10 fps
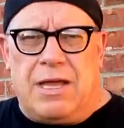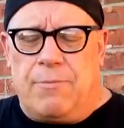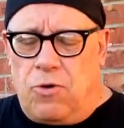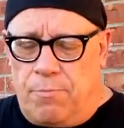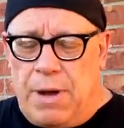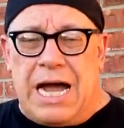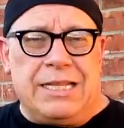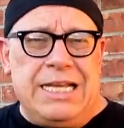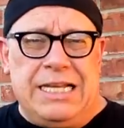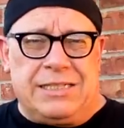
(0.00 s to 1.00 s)
I'm going to buy
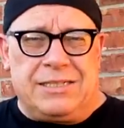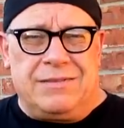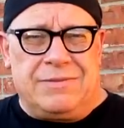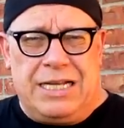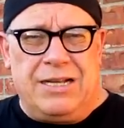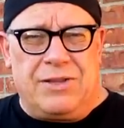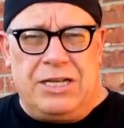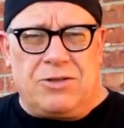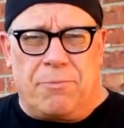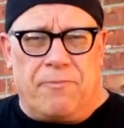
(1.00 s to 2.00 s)
these. these.
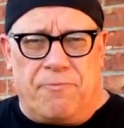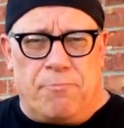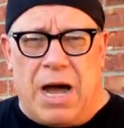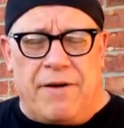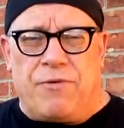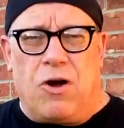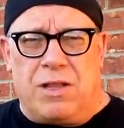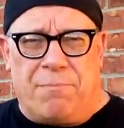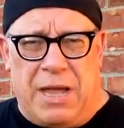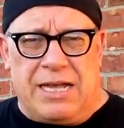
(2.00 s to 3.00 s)
These are by far
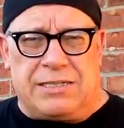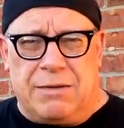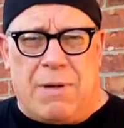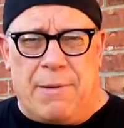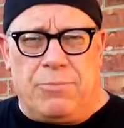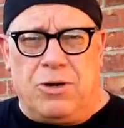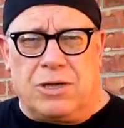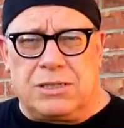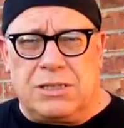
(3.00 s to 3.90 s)
the best in my book.